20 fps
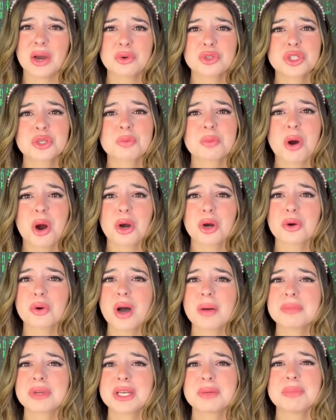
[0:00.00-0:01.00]
Now
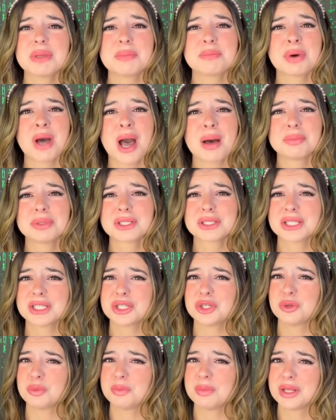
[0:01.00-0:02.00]
tomorrow I'm gonna be
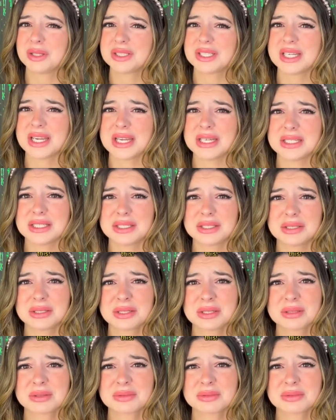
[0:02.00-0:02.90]
publicly humiliated.